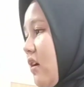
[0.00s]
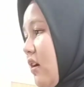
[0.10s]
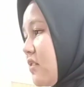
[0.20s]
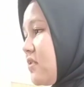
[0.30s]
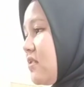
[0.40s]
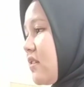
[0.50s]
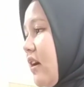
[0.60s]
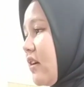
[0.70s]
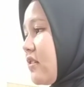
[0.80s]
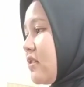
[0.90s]

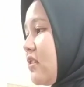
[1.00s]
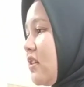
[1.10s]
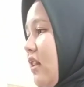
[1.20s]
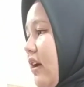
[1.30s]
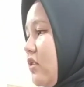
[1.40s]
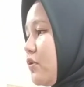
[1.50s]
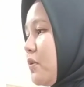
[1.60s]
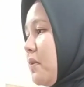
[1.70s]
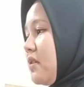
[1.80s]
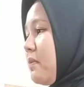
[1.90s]
because I really
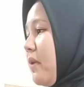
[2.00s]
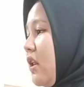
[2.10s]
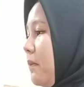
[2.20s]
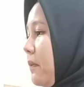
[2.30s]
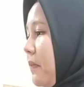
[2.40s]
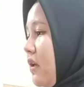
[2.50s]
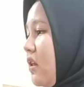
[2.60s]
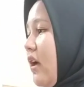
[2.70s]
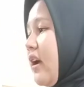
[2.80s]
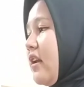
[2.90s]
like to meet many
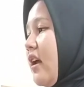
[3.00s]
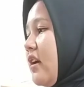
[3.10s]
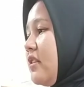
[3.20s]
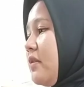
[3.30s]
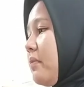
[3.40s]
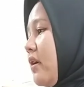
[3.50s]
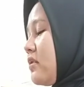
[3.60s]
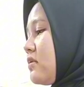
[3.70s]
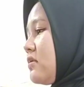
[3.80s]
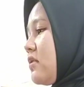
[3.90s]
people and I
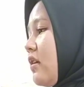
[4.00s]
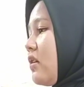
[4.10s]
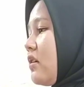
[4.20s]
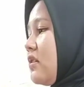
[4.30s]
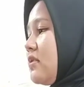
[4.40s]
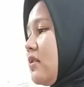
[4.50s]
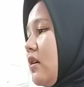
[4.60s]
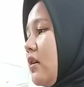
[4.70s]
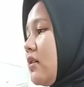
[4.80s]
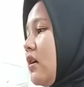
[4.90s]
think bank teller
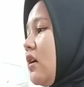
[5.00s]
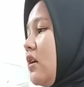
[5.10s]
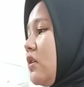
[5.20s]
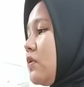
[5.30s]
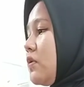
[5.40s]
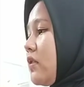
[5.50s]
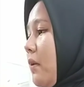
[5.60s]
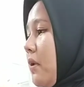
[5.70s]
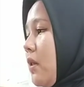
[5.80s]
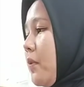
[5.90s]
is a
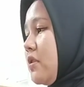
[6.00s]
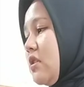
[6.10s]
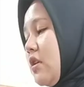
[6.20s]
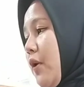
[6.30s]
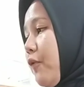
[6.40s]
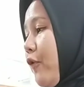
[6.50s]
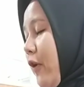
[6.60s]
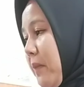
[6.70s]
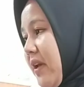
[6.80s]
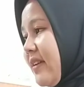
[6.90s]
suitable
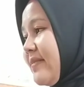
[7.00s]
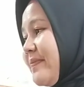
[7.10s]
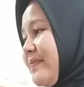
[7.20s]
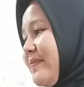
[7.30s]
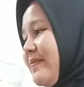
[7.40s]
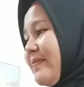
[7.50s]
position for me.